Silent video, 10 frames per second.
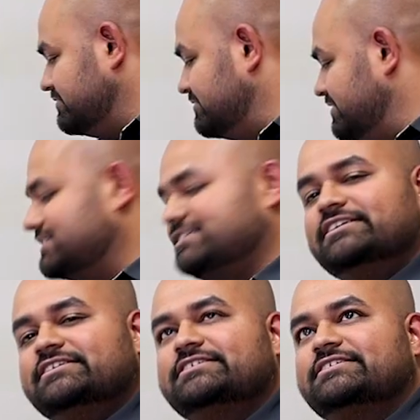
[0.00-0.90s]
This
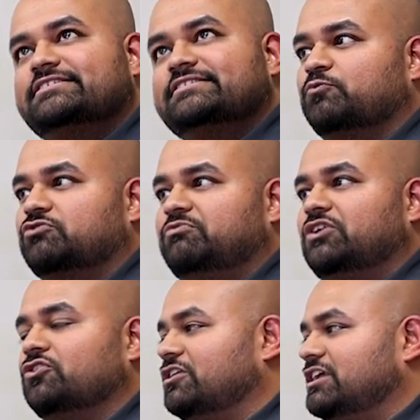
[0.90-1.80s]
is what we
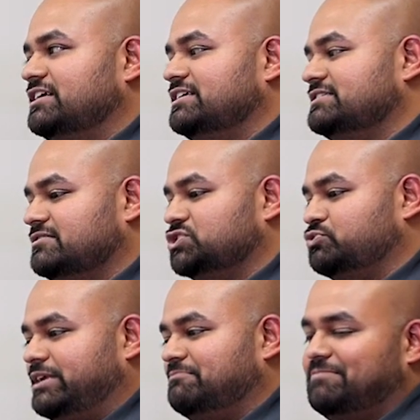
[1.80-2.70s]
call as
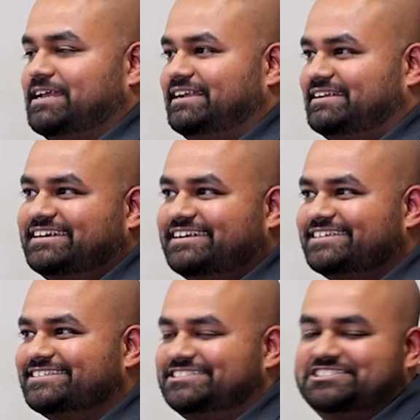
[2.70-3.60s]
sweat plate
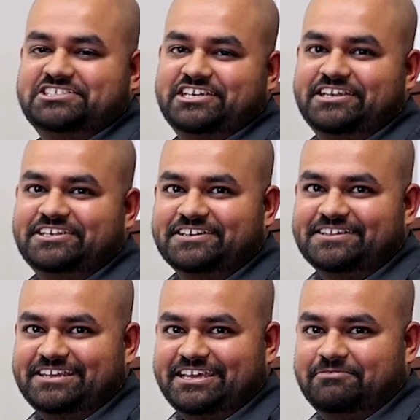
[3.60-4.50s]
test. It's just an
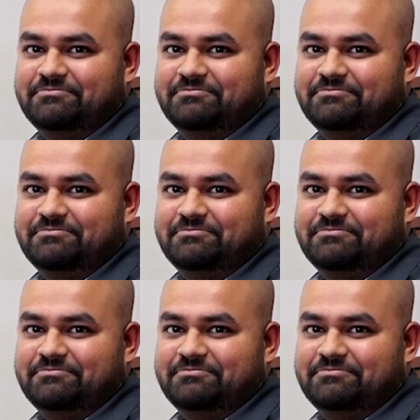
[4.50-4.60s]
internal name.